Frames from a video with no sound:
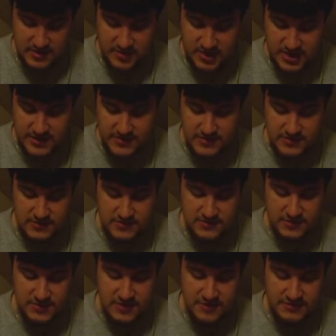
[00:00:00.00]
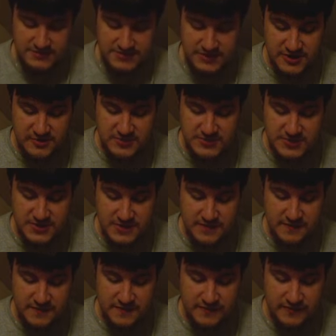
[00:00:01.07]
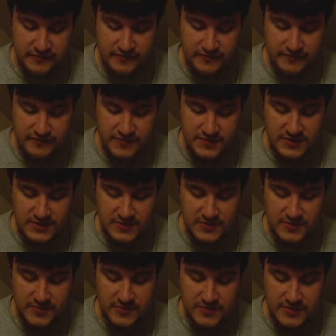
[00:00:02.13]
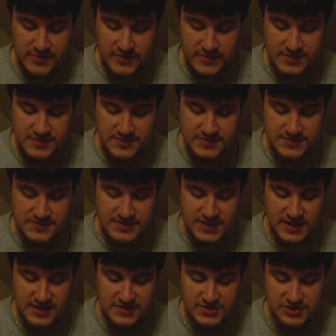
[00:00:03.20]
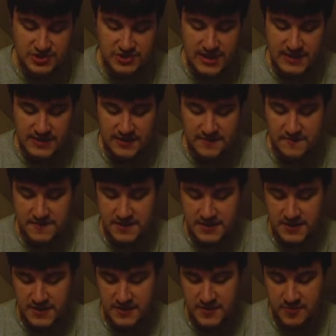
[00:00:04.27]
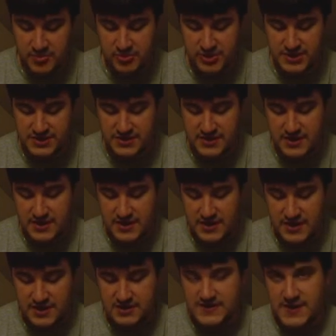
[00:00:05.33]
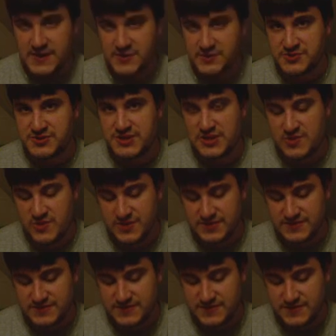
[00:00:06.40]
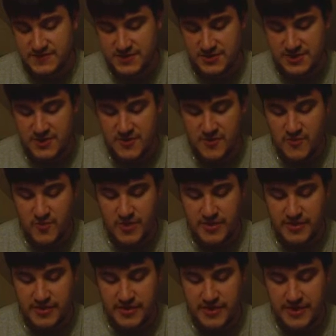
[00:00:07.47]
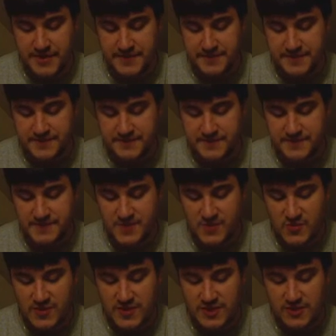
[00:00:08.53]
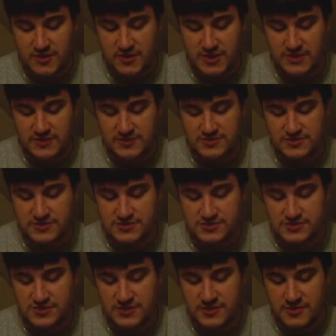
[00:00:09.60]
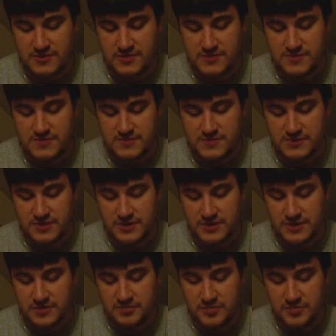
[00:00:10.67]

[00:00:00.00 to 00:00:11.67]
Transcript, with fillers: But, you know, in terms of, you know, the scenes, you know, I love the pre-title sequence, you know, with where they go to get, you know, they're gonna